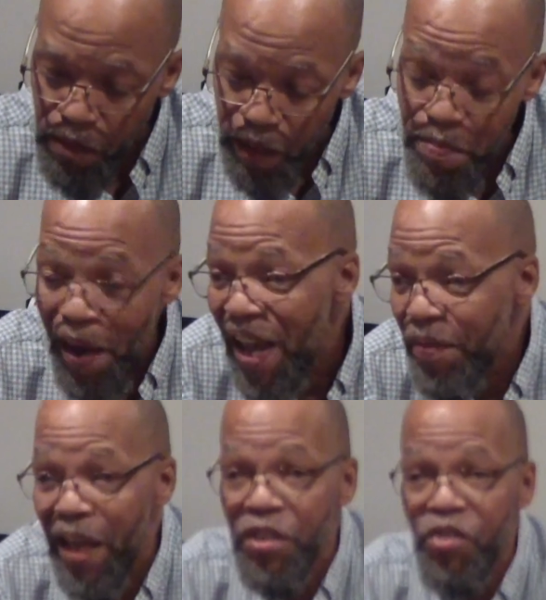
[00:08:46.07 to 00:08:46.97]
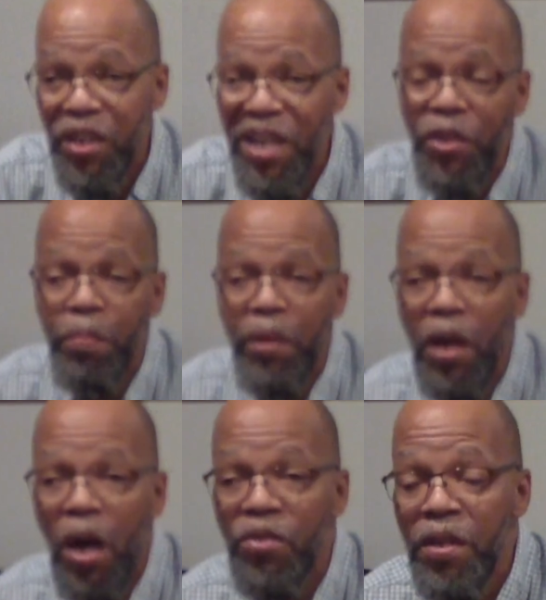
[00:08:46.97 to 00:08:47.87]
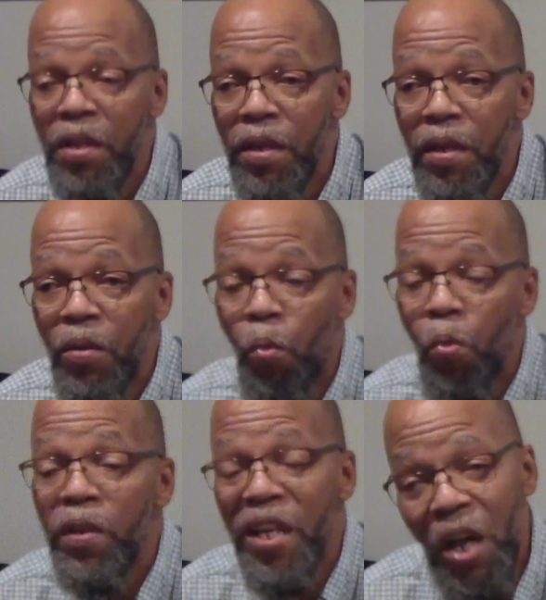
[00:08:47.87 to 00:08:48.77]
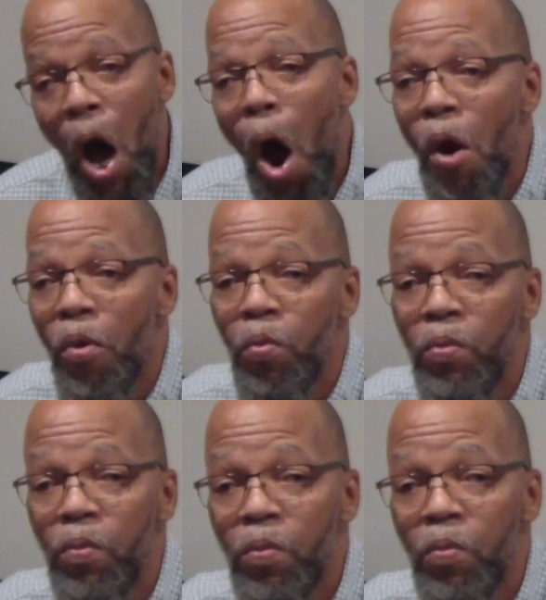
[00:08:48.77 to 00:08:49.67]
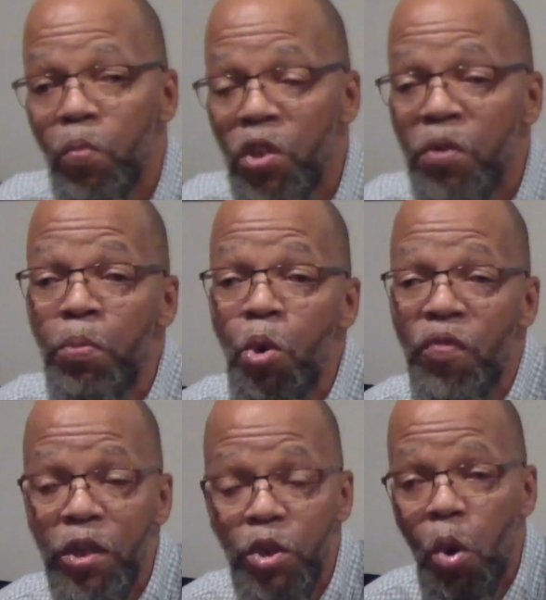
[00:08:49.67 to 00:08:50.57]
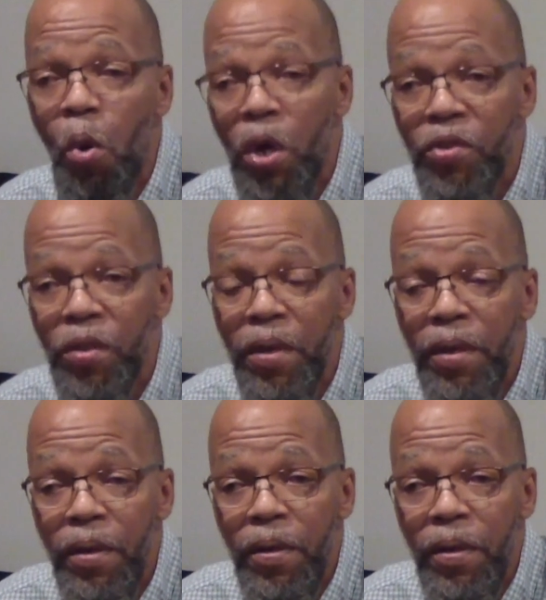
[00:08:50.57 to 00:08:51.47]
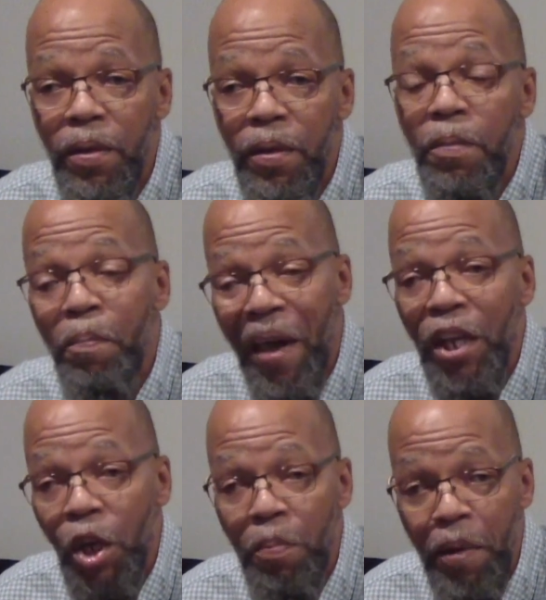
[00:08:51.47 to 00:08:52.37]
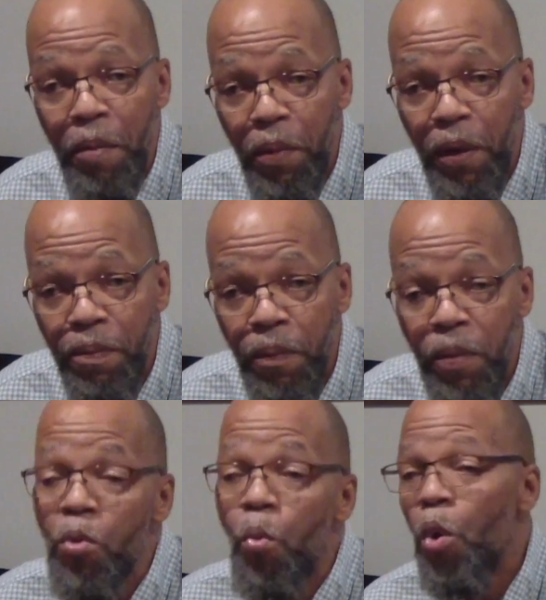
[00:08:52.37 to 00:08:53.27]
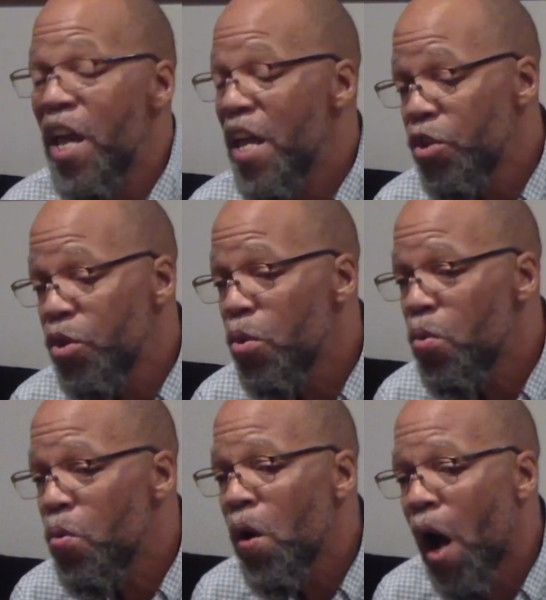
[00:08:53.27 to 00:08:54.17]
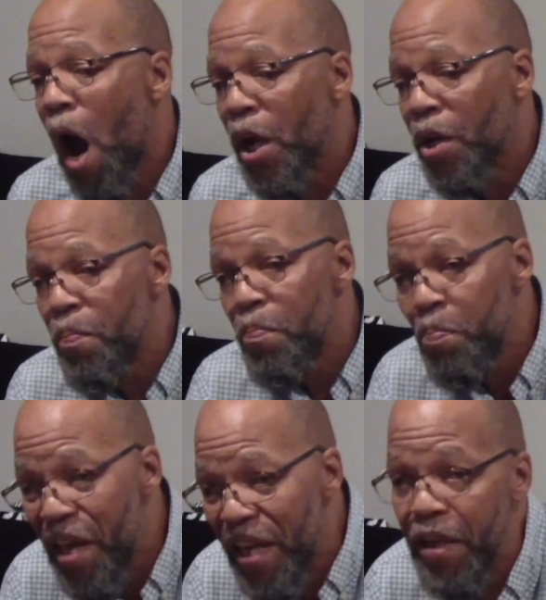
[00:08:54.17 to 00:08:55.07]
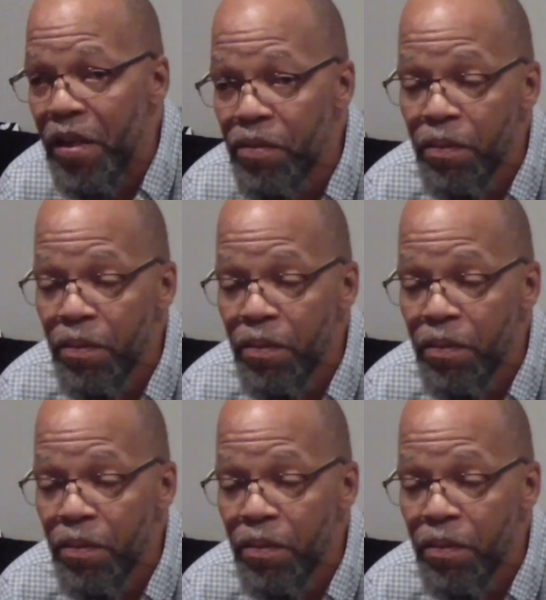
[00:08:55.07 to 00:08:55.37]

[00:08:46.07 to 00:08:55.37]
He made that decision because his heart was moving towards making a commitment. When you are committed,